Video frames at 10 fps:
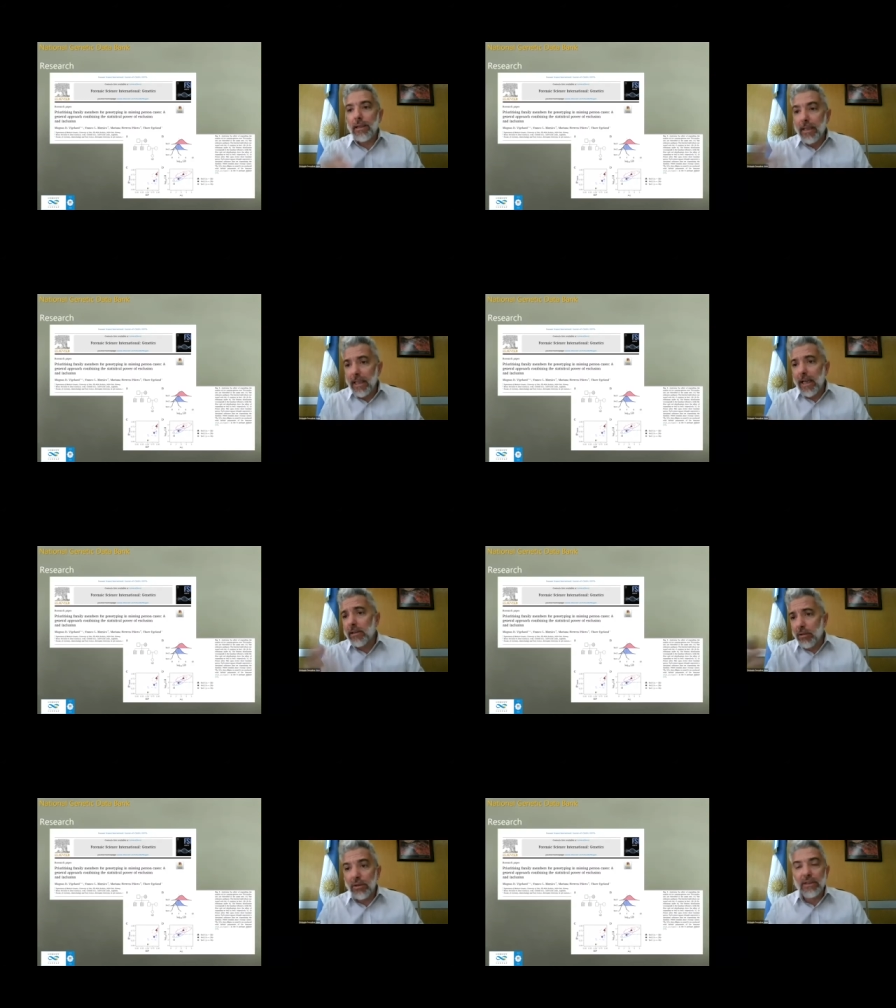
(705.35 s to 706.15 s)

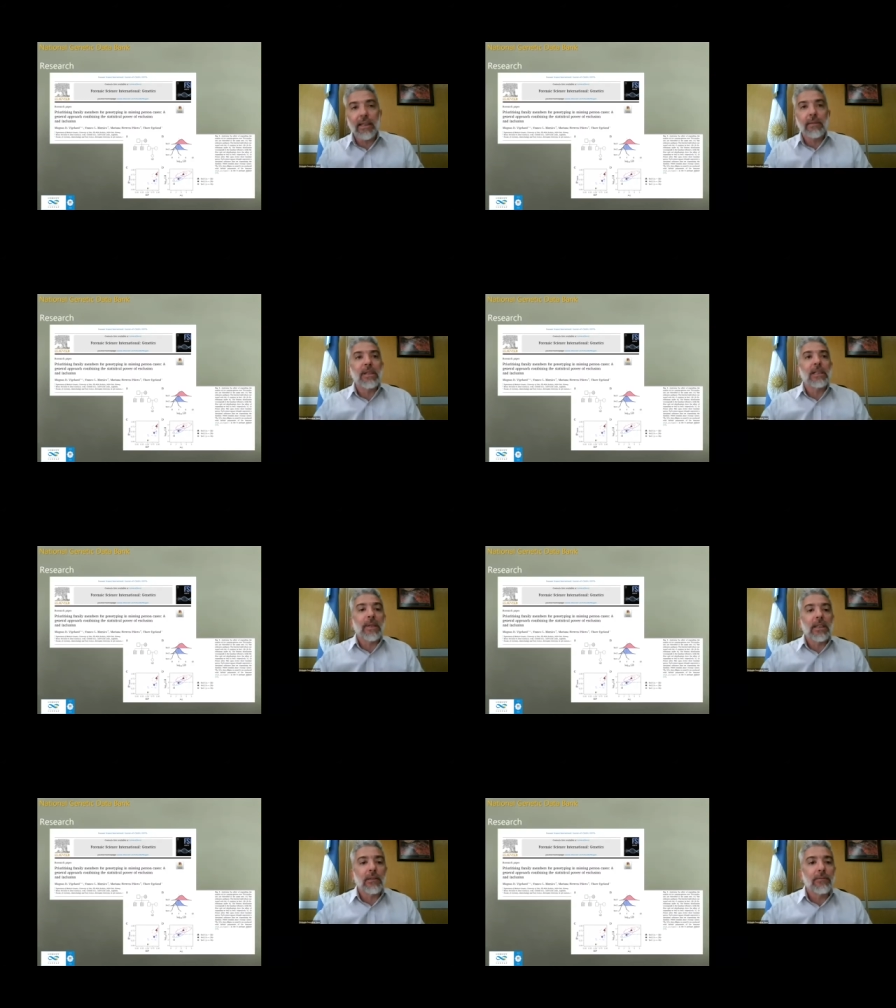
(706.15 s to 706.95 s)
legal judiciary
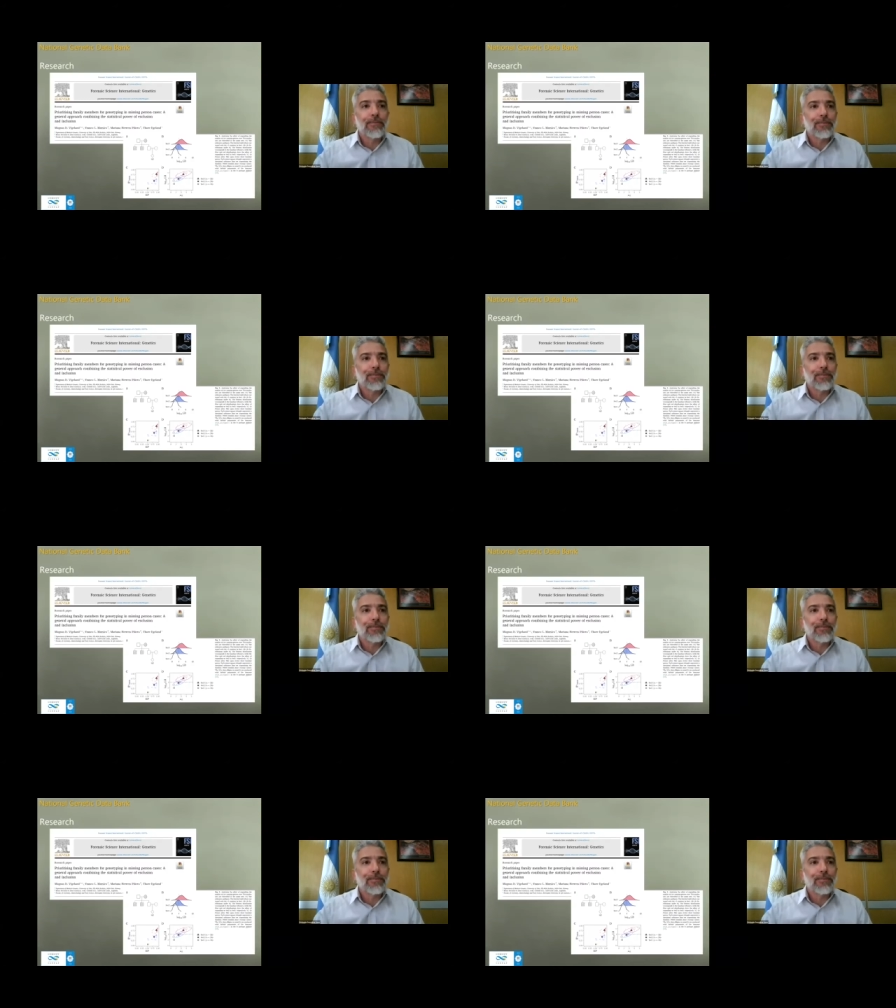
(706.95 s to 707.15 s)
perspective.